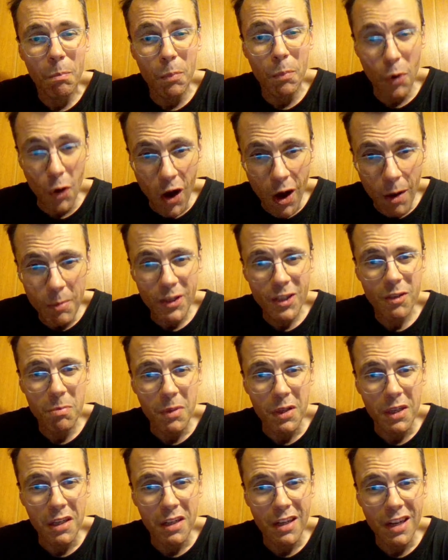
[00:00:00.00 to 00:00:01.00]
promised
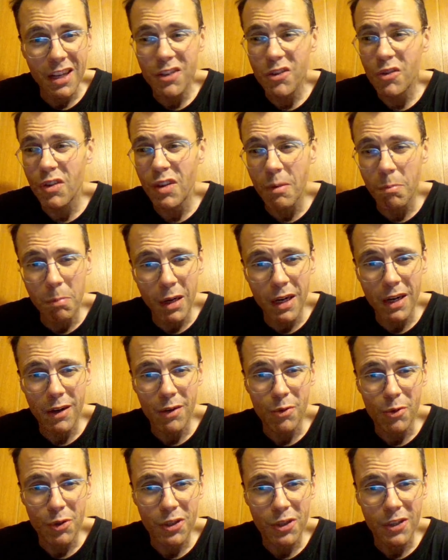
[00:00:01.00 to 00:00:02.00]
me next to the
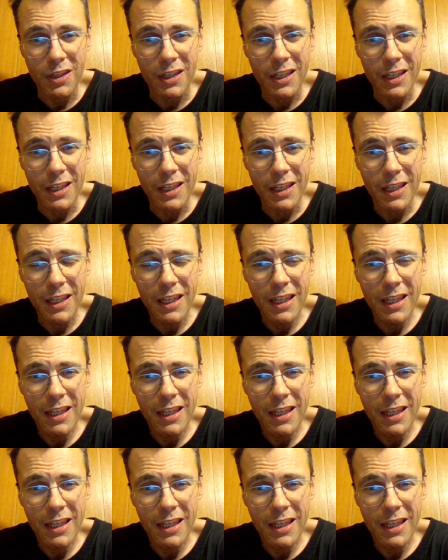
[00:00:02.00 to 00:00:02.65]
Belarus guy